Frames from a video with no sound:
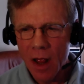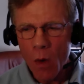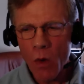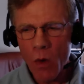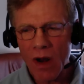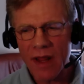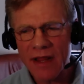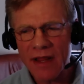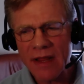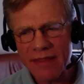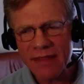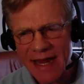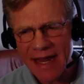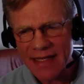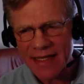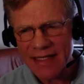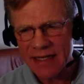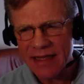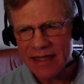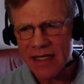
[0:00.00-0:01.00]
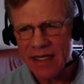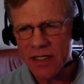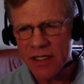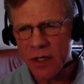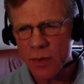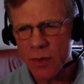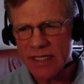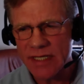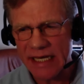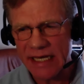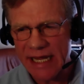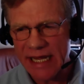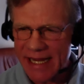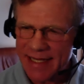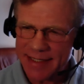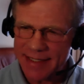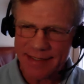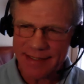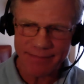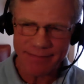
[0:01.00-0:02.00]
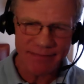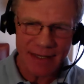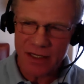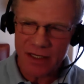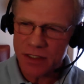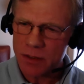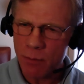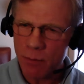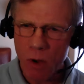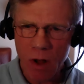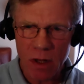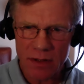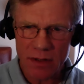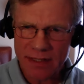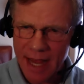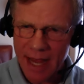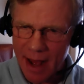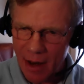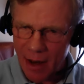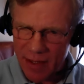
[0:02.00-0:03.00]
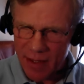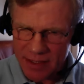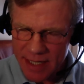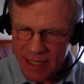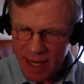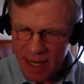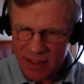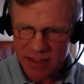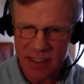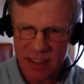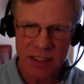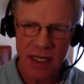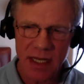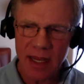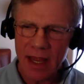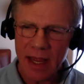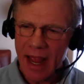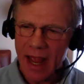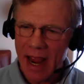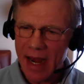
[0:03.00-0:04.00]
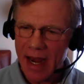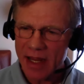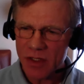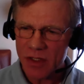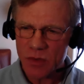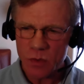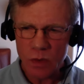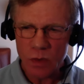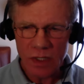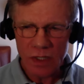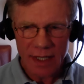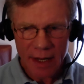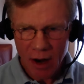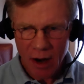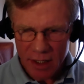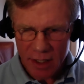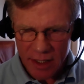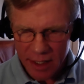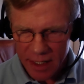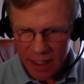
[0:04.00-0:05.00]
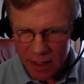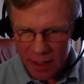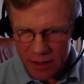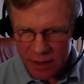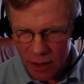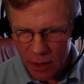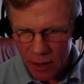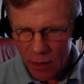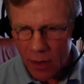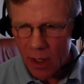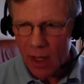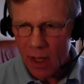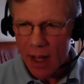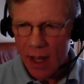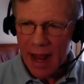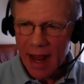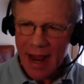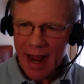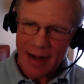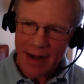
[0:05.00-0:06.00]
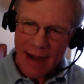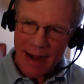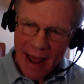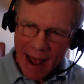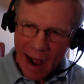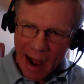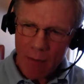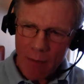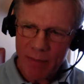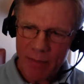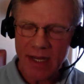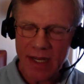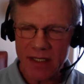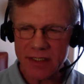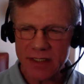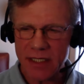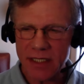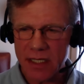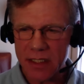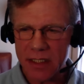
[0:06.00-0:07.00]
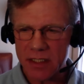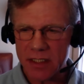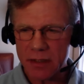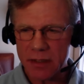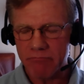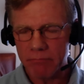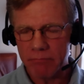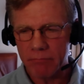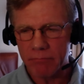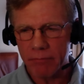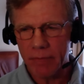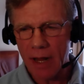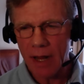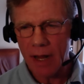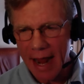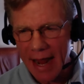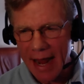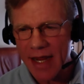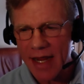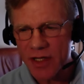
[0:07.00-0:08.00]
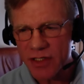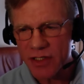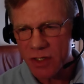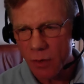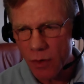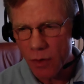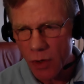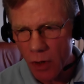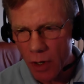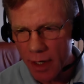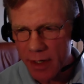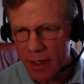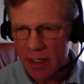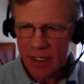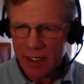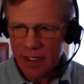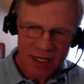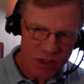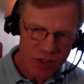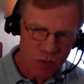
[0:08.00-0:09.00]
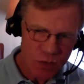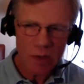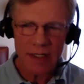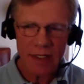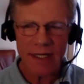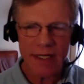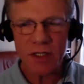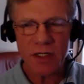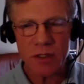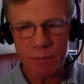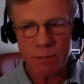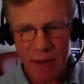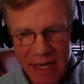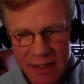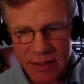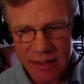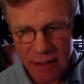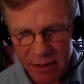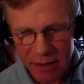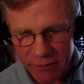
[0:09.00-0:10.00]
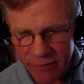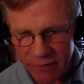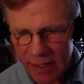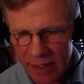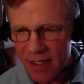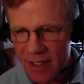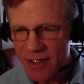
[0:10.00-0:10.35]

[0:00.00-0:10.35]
Well, and that's the thing, too, is that he's in a small town in Texas, and he's really hard to get to, and now, because he's so good, he's really expensive.